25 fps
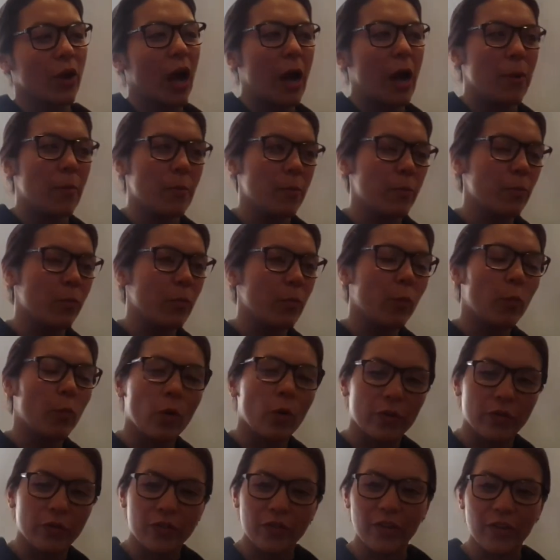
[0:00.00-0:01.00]
um,
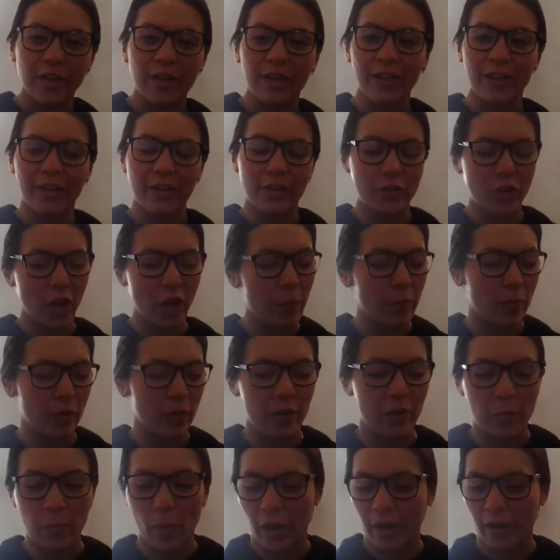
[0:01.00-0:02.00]
want to champion
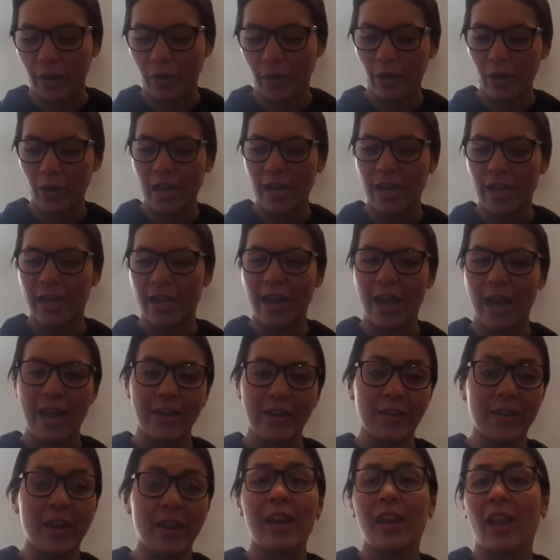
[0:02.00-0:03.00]
in my career
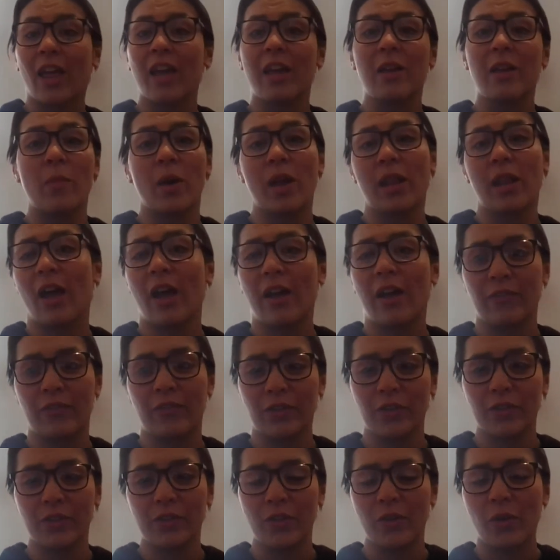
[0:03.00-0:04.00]
and in like in my life,
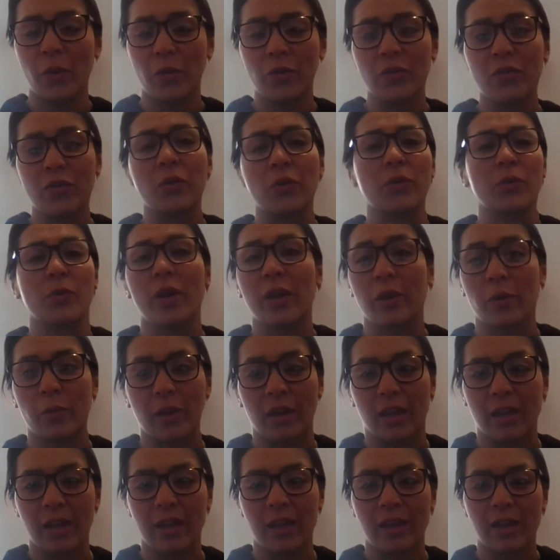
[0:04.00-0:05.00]
just you know, social
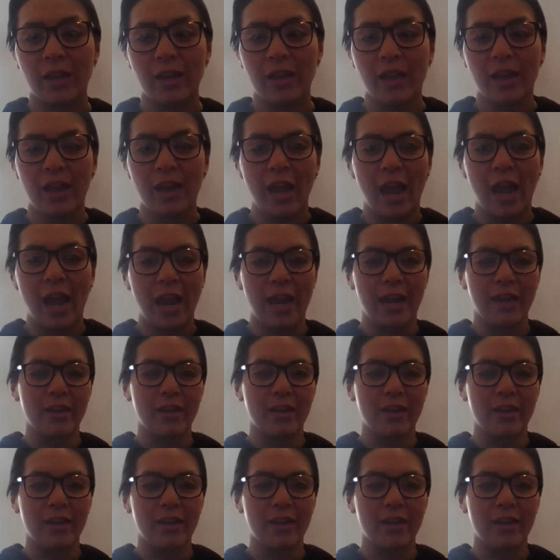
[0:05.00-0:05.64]
equity and